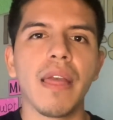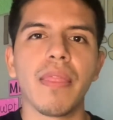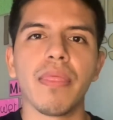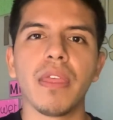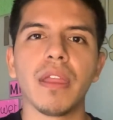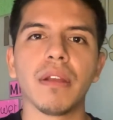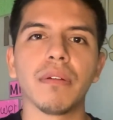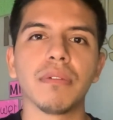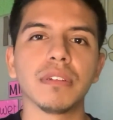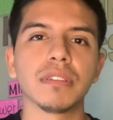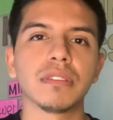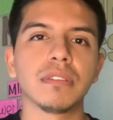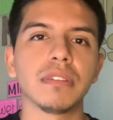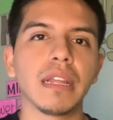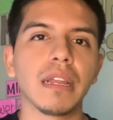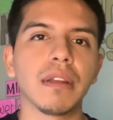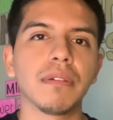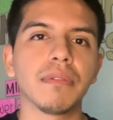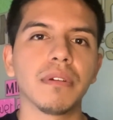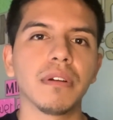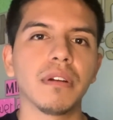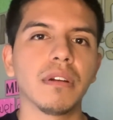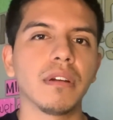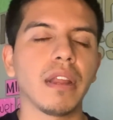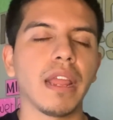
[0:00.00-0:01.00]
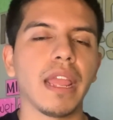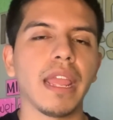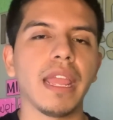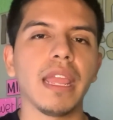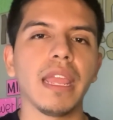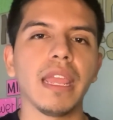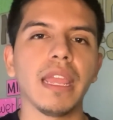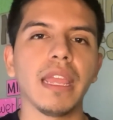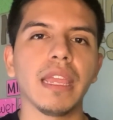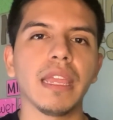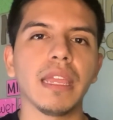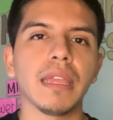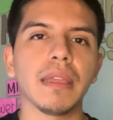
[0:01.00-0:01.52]
There was never
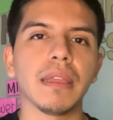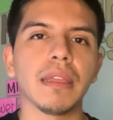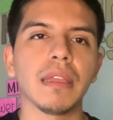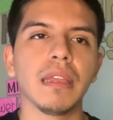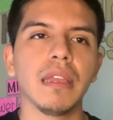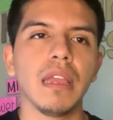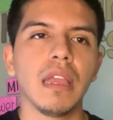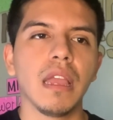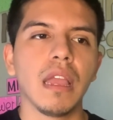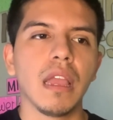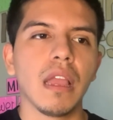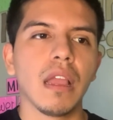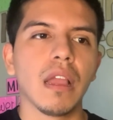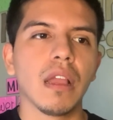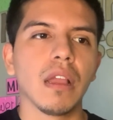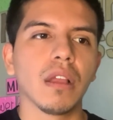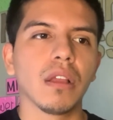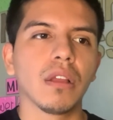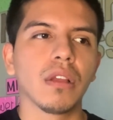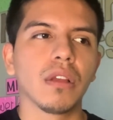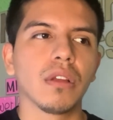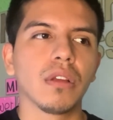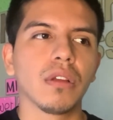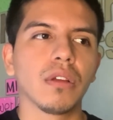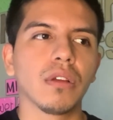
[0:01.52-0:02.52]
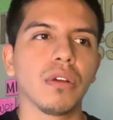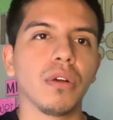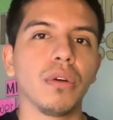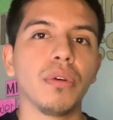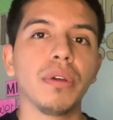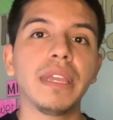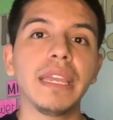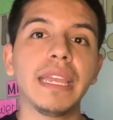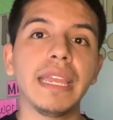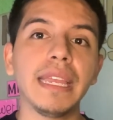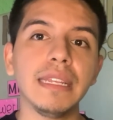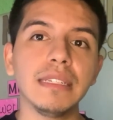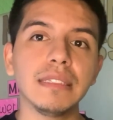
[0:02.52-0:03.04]
a
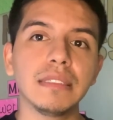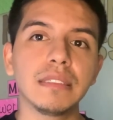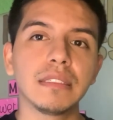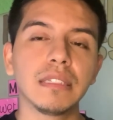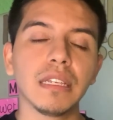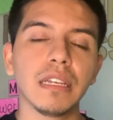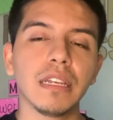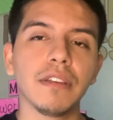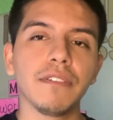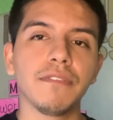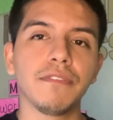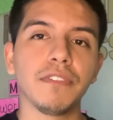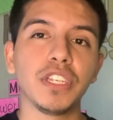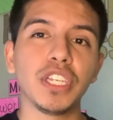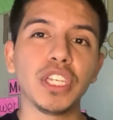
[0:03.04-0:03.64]
cohesive